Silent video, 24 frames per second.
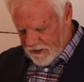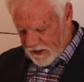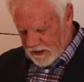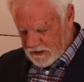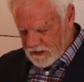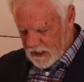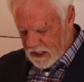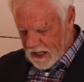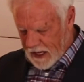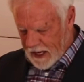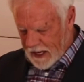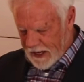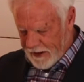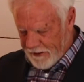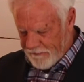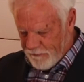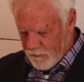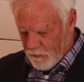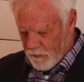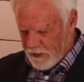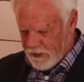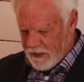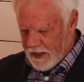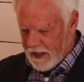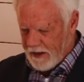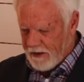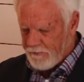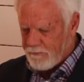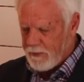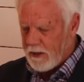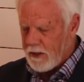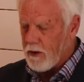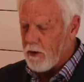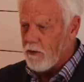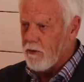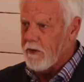his life, would that have
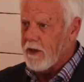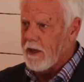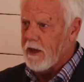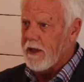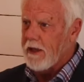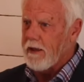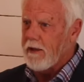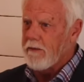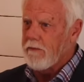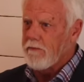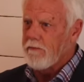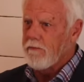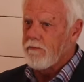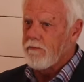been okay?